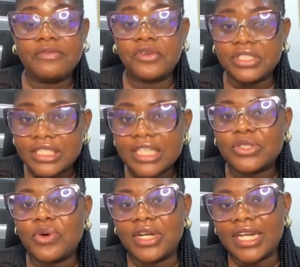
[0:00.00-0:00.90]
for
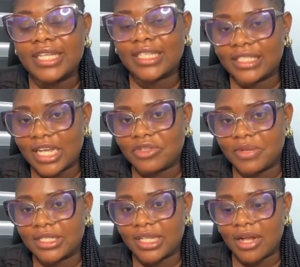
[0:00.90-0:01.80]
disorganized
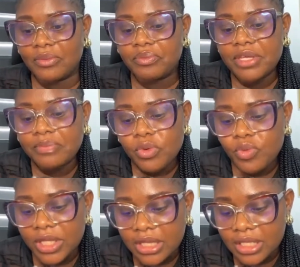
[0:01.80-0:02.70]
attachment style,
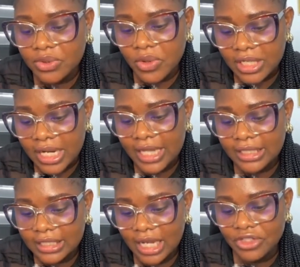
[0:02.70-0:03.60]
people with
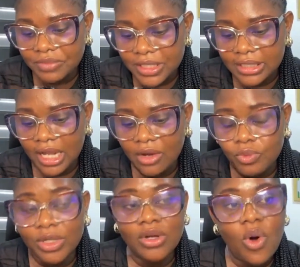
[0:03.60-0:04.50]
disorganized attachment
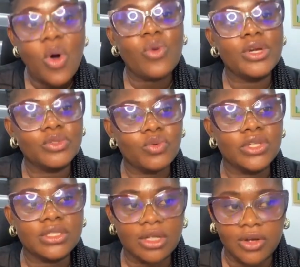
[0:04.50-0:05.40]
style will always
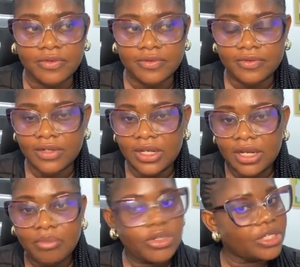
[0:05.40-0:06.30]
want love,
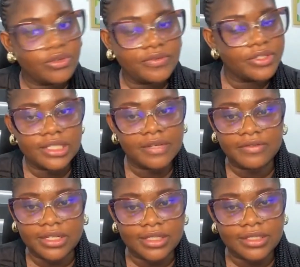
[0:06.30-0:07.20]
but they don't feel
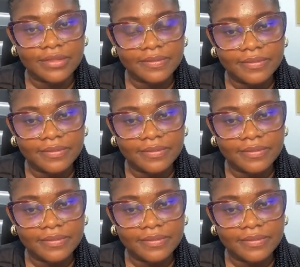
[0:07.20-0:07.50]
safe in it.